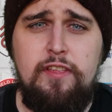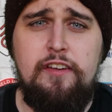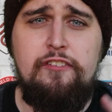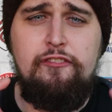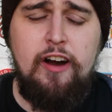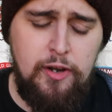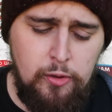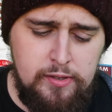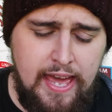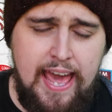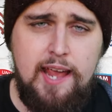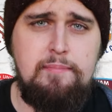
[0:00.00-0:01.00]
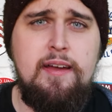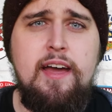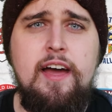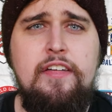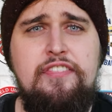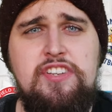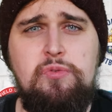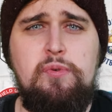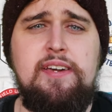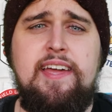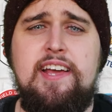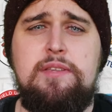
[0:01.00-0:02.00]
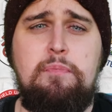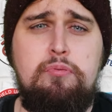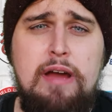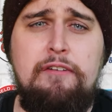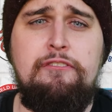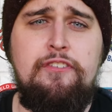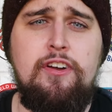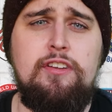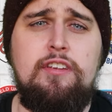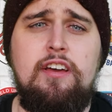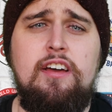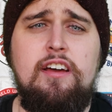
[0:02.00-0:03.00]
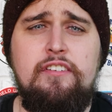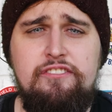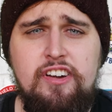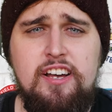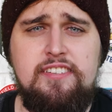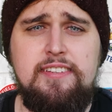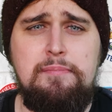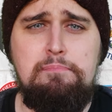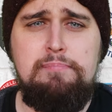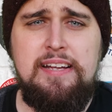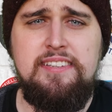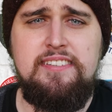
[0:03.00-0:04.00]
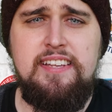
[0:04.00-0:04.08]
to the final game this week. It's Brentford versus Man